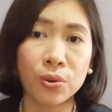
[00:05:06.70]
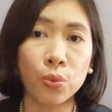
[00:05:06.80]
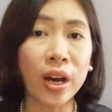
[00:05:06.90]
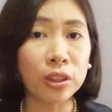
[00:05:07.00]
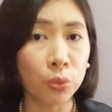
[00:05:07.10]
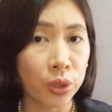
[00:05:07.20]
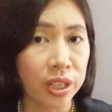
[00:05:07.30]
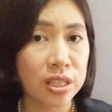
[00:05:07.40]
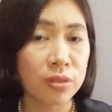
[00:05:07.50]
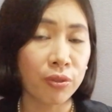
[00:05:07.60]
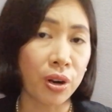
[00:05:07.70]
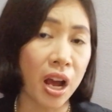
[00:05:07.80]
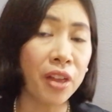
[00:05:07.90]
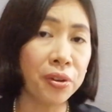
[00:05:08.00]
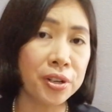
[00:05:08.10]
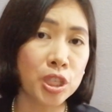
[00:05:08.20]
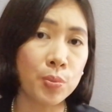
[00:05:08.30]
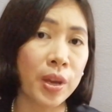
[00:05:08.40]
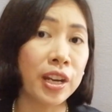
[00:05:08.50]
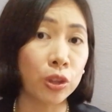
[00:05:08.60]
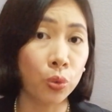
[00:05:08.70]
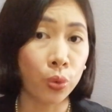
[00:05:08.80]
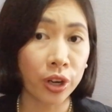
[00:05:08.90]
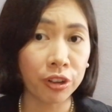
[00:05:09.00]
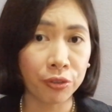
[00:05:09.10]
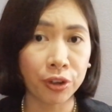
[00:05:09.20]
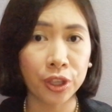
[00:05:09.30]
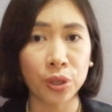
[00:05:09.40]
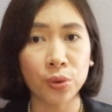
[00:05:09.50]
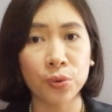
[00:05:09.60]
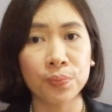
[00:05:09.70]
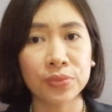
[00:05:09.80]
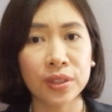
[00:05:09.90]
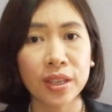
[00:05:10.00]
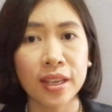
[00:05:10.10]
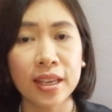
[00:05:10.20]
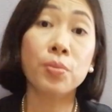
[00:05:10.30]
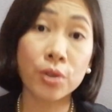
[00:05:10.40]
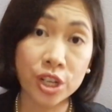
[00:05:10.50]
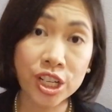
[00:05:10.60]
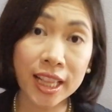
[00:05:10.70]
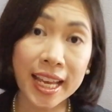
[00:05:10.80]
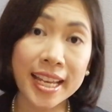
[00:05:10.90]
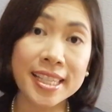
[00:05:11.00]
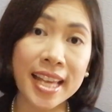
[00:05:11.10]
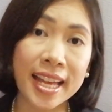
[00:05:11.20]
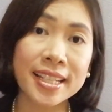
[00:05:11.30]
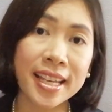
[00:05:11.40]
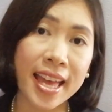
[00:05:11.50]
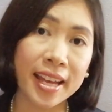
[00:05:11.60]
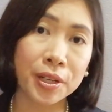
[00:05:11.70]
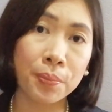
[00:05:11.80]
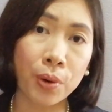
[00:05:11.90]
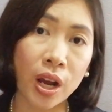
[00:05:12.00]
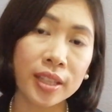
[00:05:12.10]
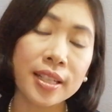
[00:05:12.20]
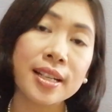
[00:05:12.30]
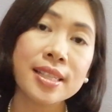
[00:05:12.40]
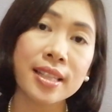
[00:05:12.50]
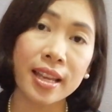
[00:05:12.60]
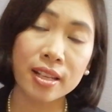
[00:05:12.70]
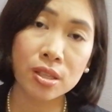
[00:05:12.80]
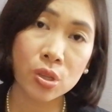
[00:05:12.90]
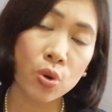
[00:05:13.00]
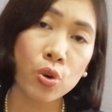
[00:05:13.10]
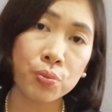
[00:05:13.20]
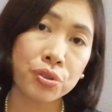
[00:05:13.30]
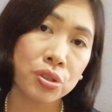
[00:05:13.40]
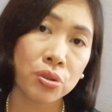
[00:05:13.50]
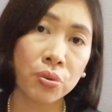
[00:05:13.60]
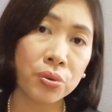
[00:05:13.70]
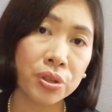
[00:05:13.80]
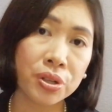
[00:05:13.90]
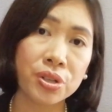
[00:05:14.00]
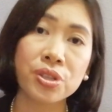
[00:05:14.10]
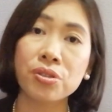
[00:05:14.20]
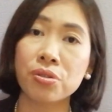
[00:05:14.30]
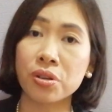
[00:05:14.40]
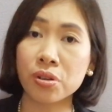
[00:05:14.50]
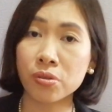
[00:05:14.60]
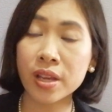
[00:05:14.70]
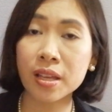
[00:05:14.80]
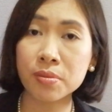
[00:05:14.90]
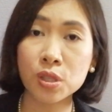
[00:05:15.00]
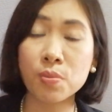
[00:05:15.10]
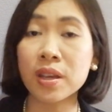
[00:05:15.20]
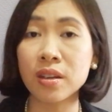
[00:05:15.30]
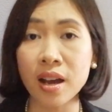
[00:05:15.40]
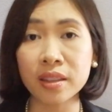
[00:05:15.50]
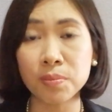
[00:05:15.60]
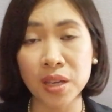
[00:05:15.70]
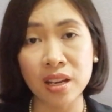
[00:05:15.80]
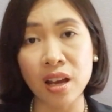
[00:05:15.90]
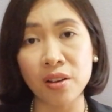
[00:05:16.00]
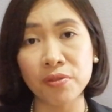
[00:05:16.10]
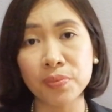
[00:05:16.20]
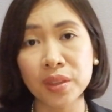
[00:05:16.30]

What works for others may not work for you. Commercialized anti-acne products like soaps, toners, or creams may not be enough.